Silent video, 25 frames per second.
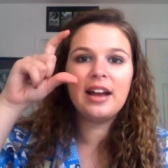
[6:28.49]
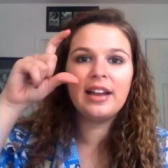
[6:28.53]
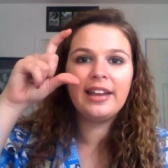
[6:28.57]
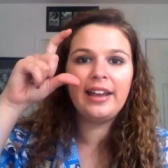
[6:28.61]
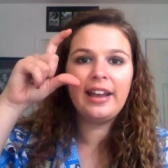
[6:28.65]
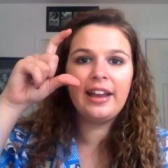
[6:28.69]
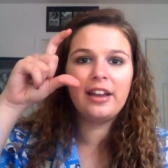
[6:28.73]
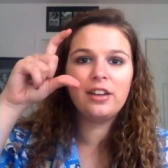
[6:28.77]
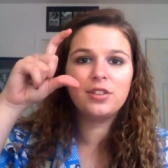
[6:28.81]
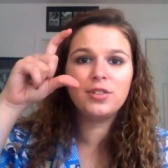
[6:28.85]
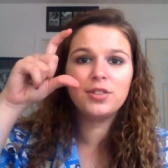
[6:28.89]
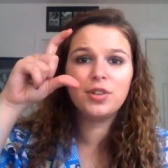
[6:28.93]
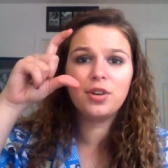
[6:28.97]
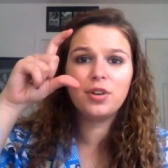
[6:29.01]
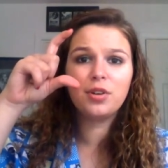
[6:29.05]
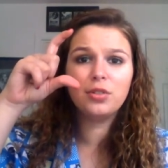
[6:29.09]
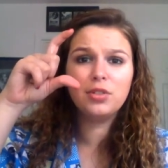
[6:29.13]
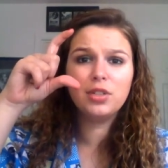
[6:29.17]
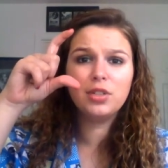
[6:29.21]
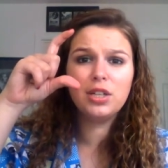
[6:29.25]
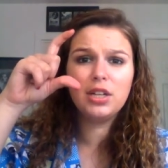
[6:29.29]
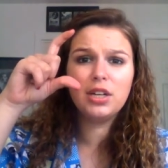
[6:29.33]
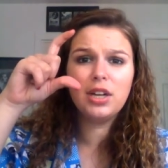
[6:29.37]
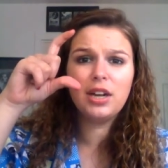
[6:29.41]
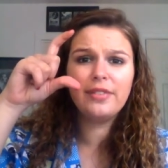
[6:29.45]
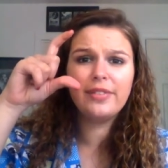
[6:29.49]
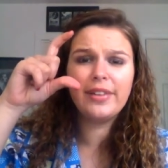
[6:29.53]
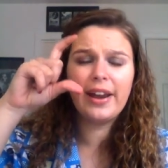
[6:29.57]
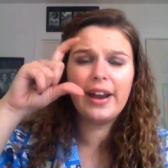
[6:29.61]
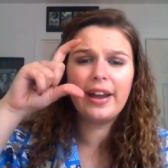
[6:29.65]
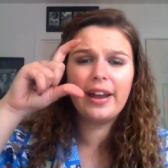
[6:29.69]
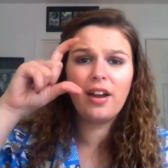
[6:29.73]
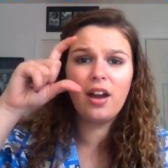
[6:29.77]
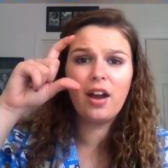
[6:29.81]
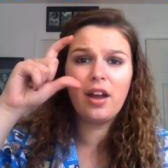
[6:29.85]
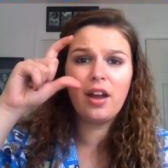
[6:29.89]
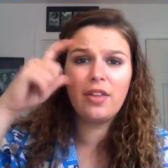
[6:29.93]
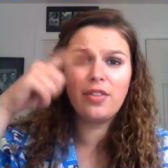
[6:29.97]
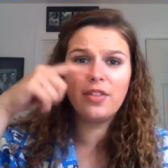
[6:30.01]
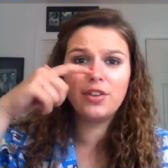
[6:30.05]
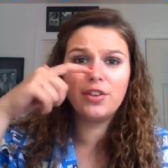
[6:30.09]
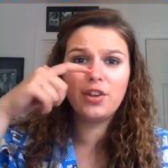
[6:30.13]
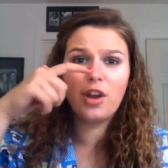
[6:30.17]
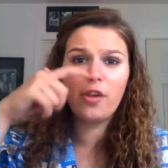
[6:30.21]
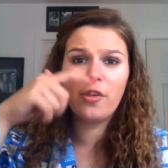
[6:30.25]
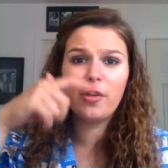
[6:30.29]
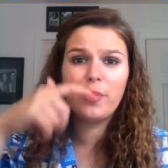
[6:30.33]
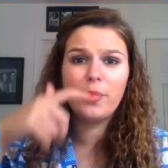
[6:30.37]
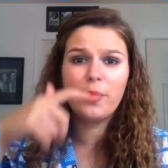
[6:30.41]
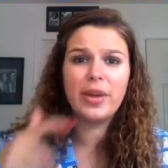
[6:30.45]
candle holder that I got in the
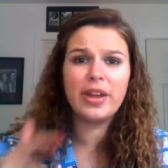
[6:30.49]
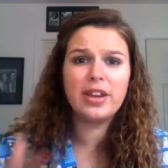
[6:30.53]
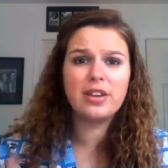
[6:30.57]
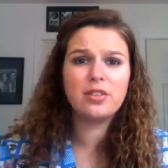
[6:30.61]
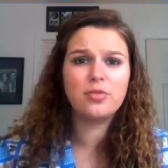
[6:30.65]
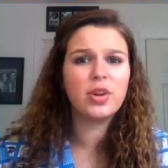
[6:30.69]
dollar bin,